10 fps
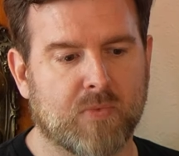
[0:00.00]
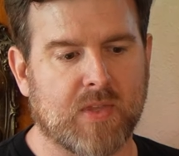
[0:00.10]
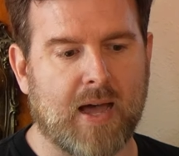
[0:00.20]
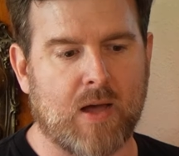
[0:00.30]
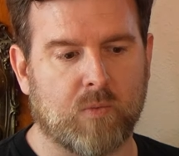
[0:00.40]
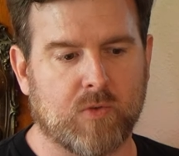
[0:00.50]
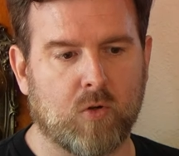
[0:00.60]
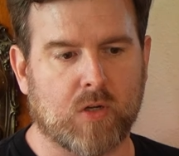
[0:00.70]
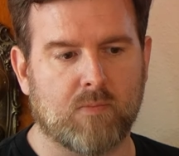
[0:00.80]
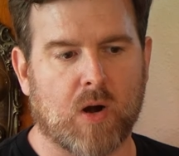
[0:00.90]
that
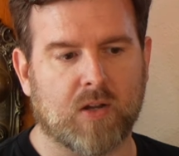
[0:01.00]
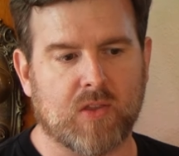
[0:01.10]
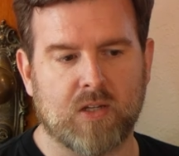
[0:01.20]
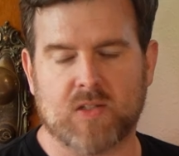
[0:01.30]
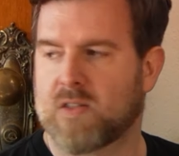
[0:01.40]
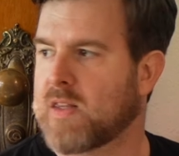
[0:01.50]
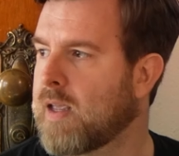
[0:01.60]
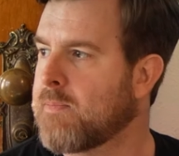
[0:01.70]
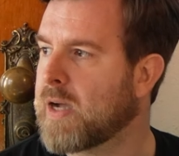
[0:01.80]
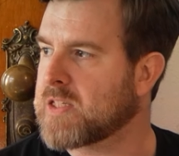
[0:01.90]
you can mark these as that
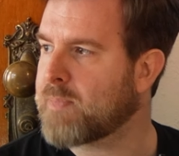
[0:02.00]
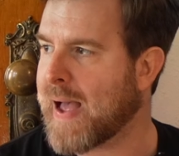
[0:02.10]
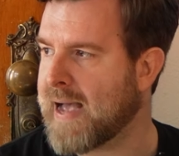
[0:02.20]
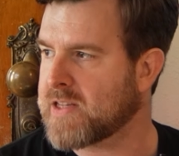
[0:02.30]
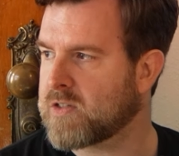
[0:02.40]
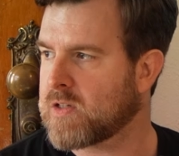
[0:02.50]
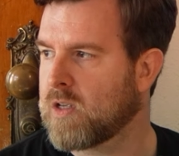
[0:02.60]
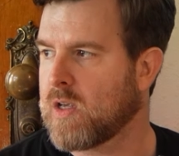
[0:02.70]
they must pass.